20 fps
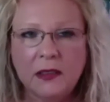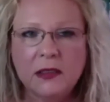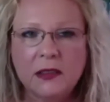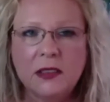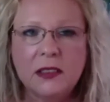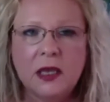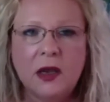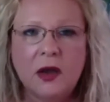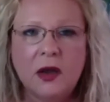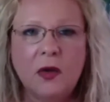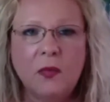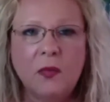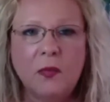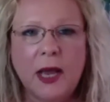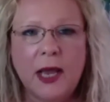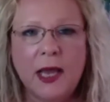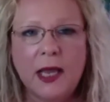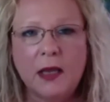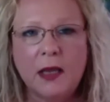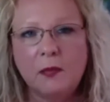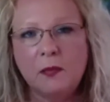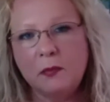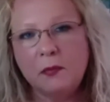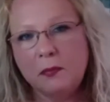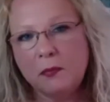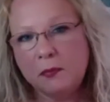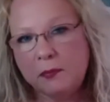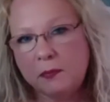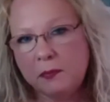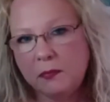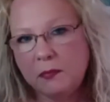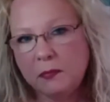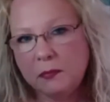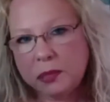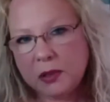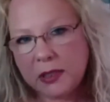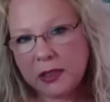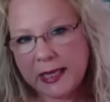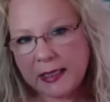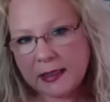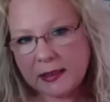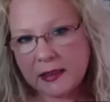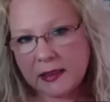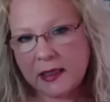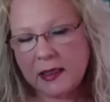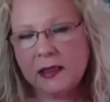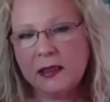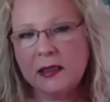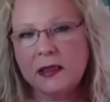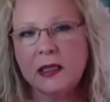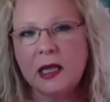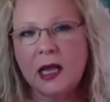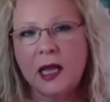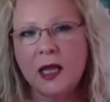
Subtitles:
So by pleasant, I